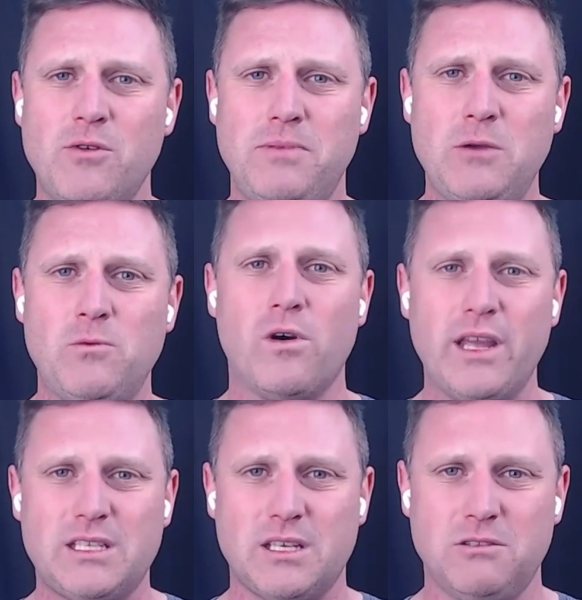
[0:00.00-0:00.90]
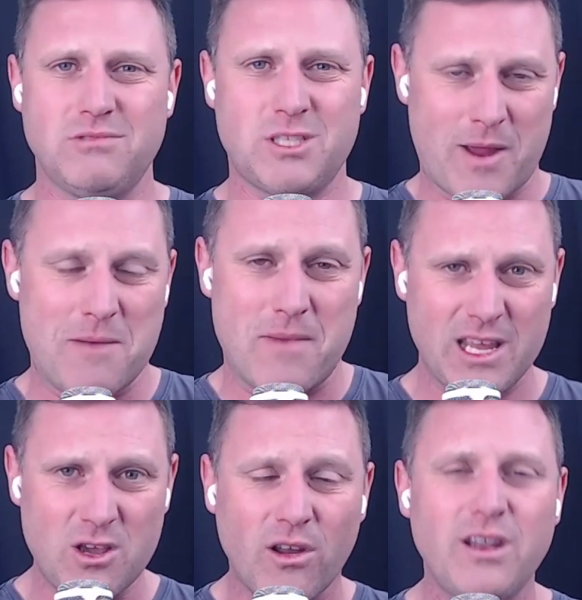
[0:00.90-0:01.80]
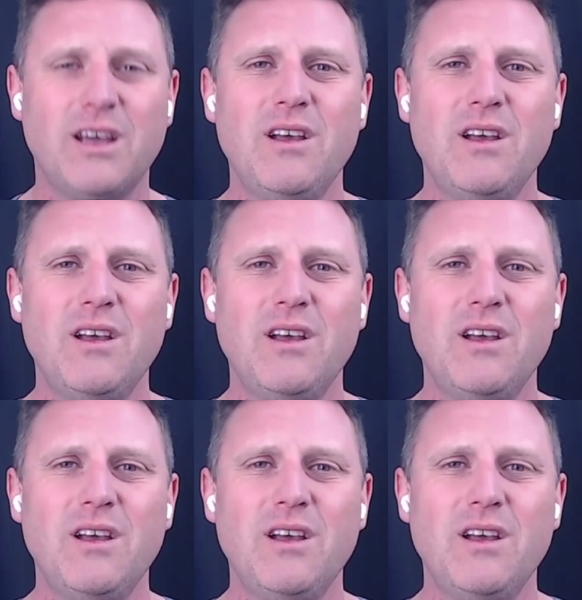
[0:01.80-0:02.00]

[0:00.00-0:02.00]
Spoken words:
would be wanting to spend money on.